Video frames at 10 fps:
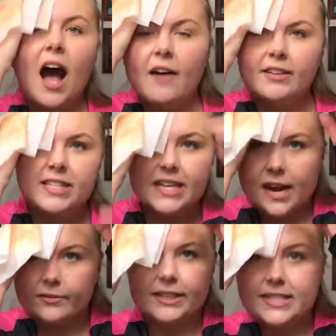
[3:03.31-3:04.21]
Obviously
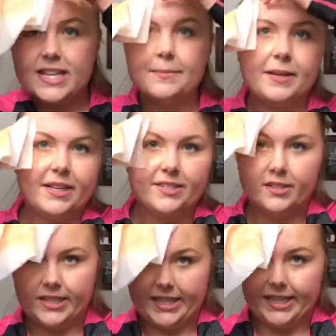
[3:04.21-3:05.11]
not rinse it because
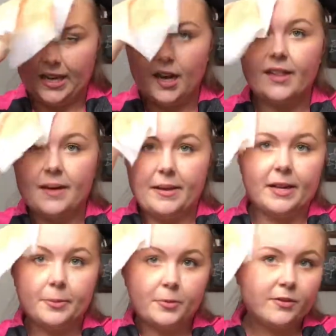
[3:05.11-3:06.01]
you're gonna get all that
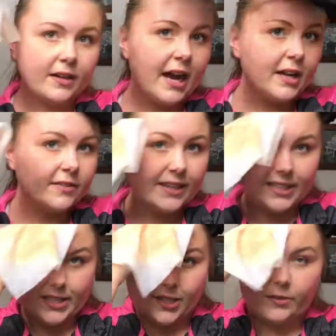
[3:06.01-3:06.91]
makeup remover out of
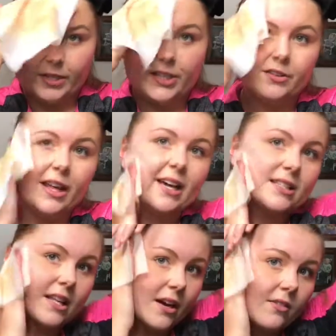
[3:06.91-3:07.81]
it. You don't wanna do
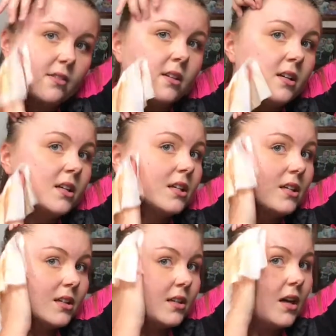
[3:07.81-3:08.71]
that, so.
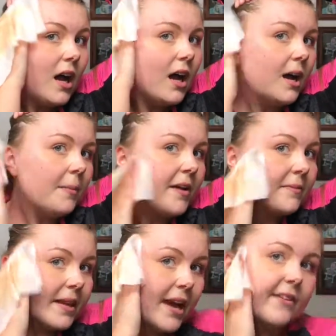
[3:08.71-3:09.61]

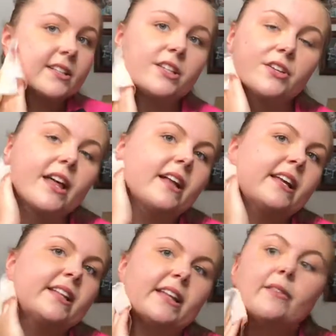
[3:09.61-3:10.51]
I've been having to do that
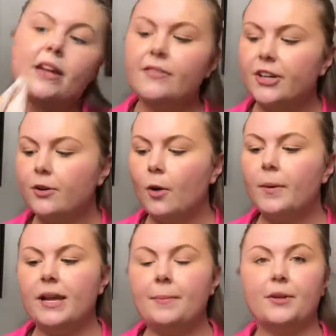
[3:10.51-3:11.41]
lately. Whenever you
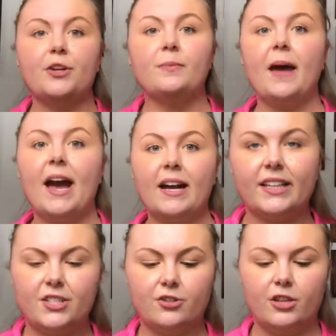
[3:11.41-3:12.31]
open up a new pack,
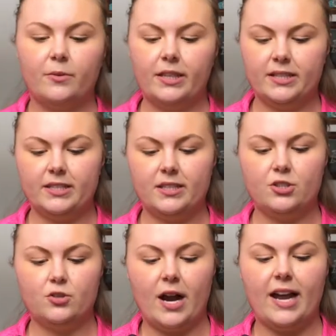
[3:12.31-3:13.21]
that's usually when it's the
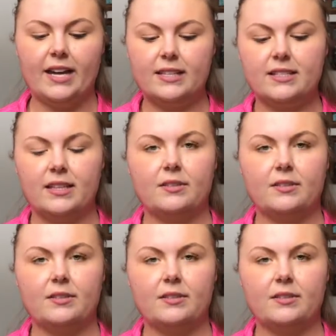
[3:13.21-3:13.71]
driest.